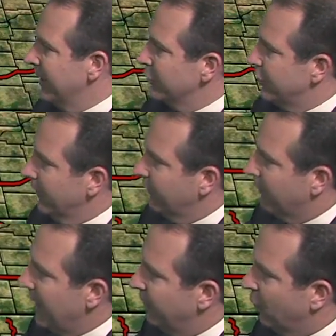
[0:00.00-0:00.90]
Generally from
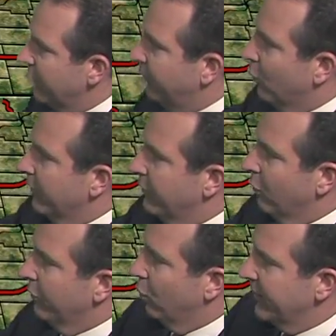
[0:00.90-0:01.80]
I-44 to the
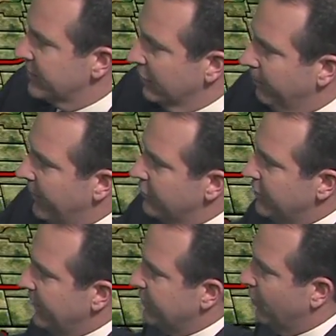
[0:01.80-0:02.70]
northwest, a little better
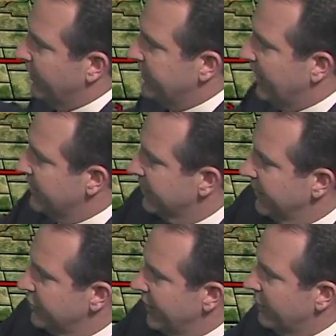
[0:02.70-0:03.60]
chance of one of these
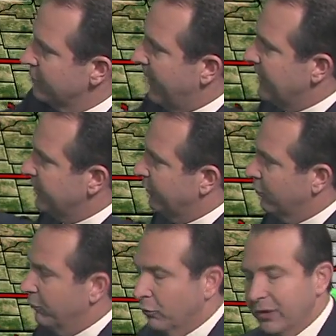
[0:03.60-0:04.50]
isolated showers passing
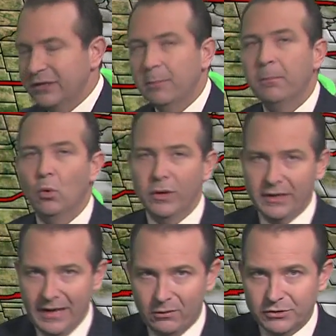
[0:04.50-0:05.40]
through during the
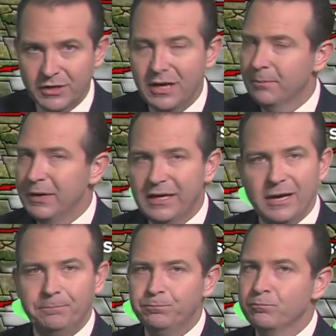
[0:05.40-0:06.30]
morning hours. But
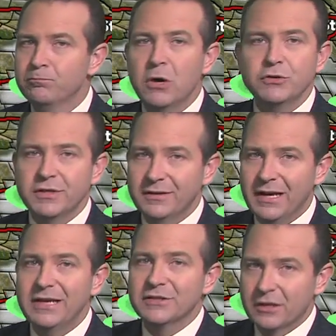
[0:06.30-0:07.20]
again, most of the
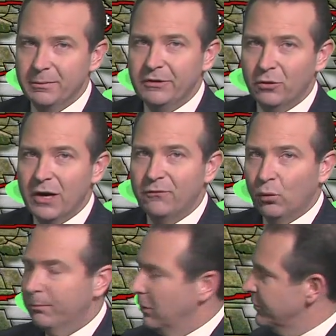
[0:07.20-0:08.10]
day is going to be dry
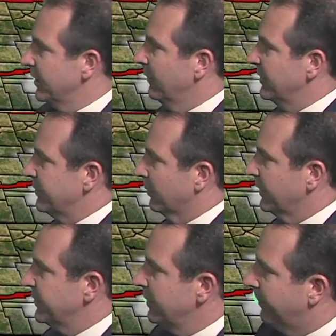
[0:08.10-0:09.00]
for most of us, and we're
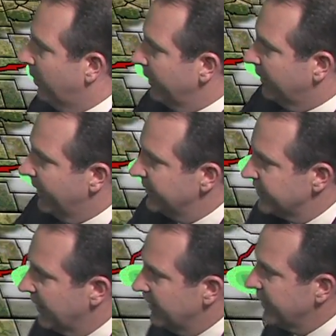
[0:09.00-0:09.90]
going to see the partly cloudy
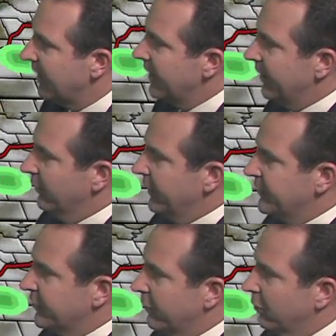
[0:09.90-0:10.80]
skies here in
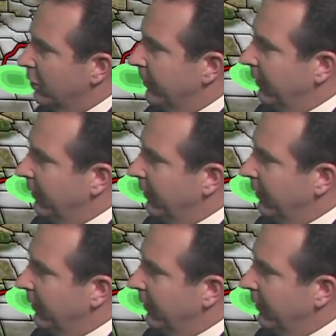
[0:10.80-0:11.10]
eastern Oklahoma.